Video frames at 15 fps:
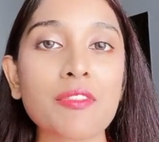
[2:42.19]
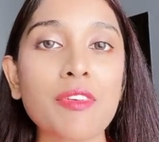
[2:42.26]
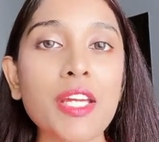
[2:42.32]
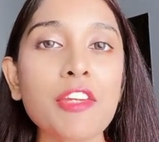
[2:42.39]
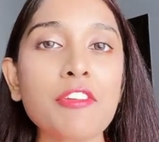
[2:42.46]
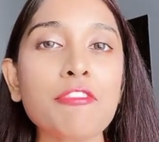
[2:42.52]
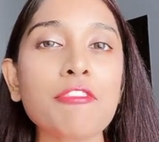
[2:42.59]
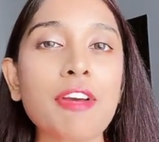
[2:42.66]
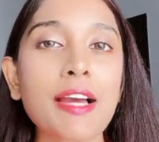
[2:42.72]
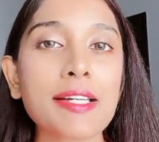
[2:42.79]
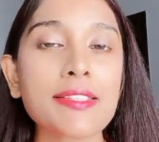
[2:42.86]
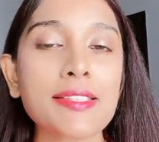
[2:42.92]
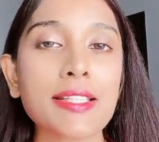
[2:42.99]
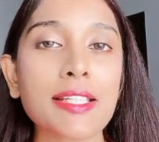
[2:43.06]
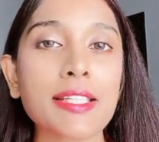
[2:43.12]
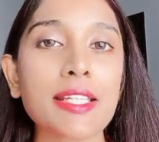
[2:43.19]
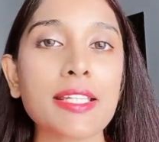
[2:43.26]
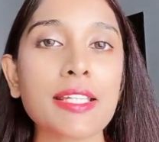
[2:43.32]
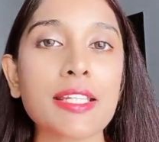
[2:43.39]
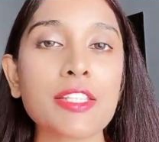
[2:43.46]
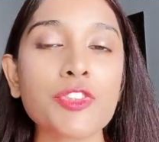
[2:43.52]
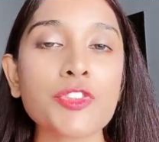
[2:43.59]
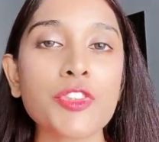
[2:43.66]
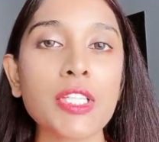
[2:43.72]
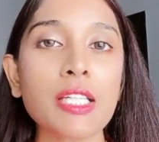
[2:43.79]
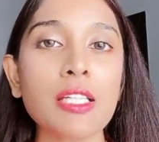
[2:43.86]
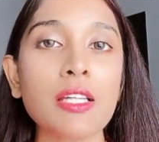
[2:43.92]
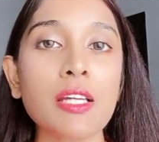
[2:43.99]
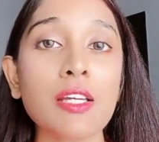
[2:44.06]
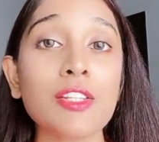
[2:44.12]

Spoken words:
very fascinating history.